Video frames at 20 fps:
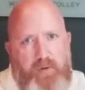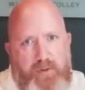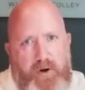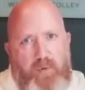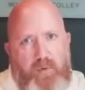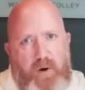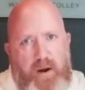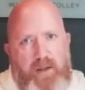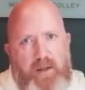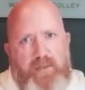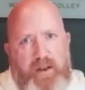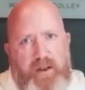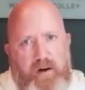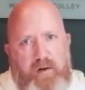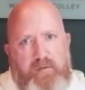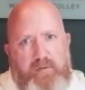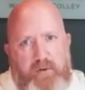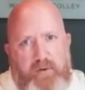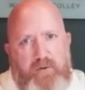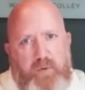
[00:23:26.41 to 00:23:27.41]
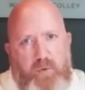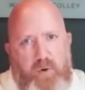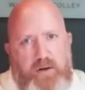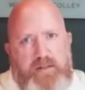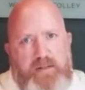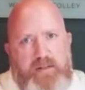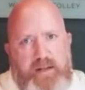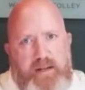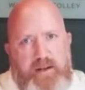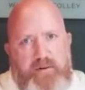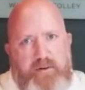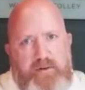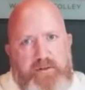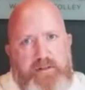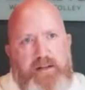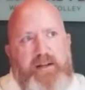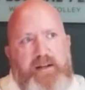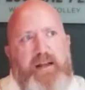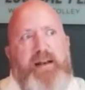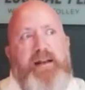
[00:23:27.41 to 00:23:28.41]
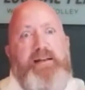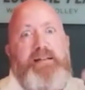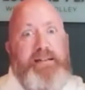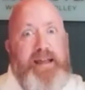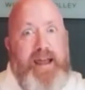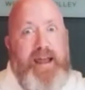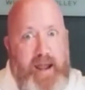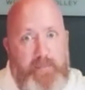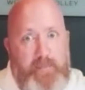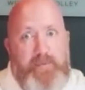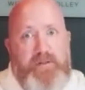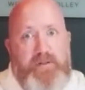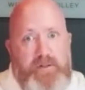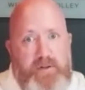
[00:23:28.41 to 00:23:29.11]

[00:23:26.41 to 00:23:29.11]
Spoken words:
their way there for 20 years and can adapt